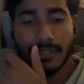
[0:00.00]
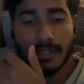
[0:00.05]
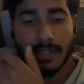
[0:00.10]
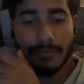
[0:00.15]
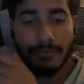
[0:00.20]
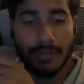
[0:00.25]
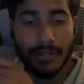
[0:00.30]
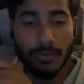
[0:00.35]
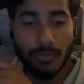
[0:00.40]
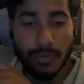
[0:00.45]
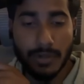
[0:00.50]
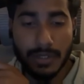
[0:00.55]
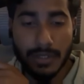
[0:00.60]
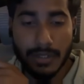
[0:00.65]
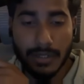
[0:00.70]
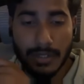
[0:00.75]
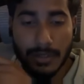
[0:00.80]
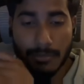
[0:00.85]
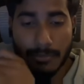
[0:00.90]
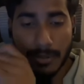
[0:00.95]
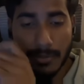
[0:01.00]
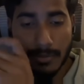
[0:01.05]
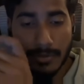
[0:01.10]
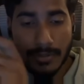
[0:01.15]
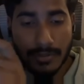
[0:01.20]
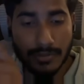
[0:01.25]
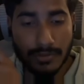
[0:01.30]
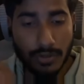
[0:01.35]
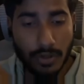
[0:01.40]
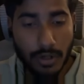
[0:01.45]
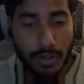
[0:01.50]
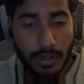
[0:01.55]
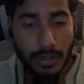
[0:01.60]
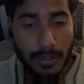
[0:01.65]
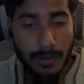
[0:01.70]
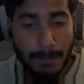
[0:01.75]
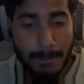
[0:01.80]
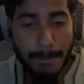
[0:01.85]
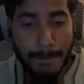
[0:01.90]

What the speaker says: Then we do an npm install.